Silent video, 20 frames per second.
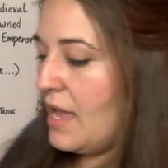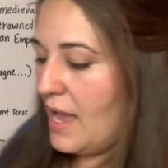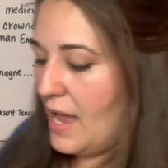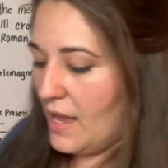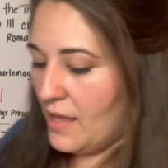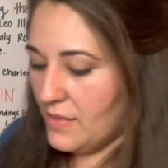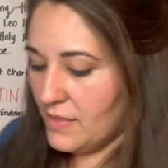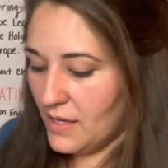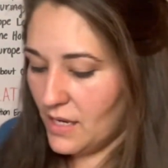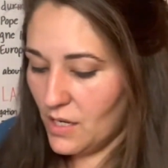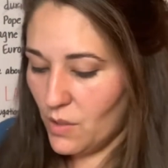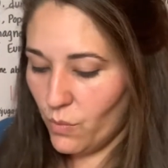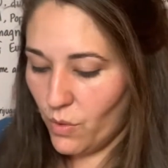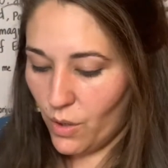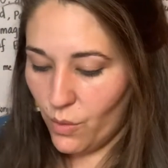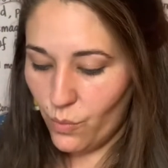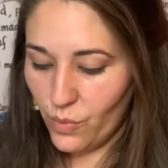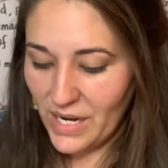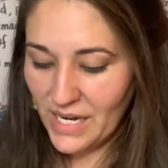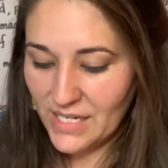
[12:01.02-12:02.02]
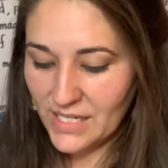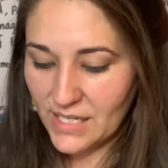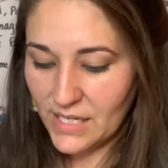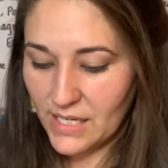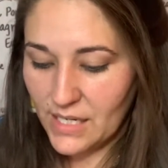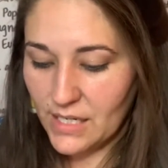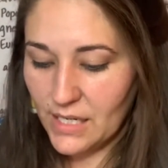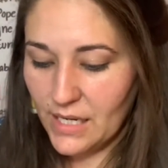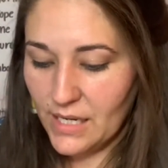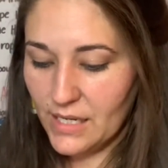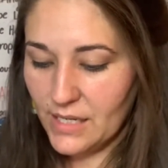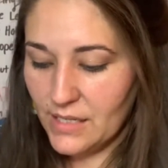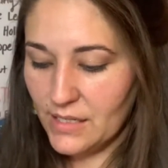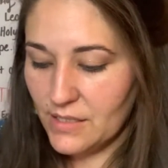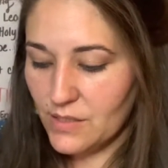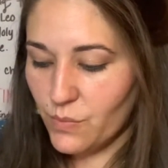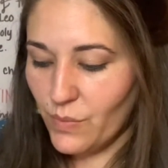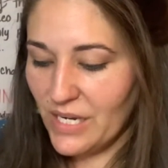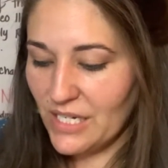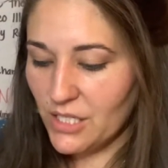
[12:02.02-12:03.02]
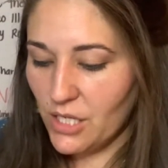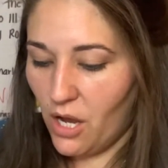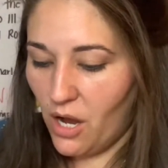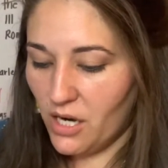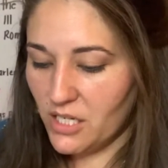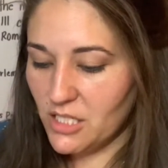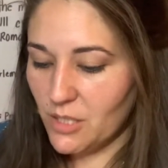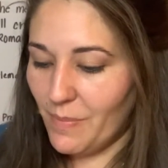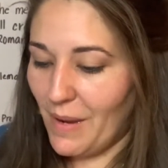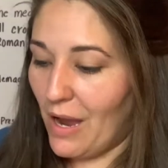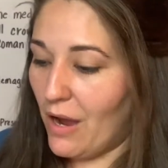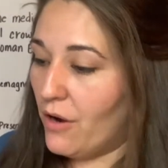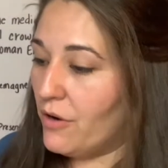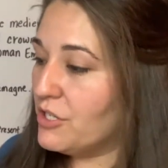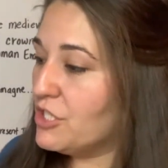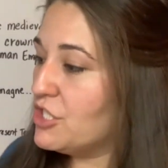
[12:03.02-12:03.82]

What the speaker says: And then what we did is we talked about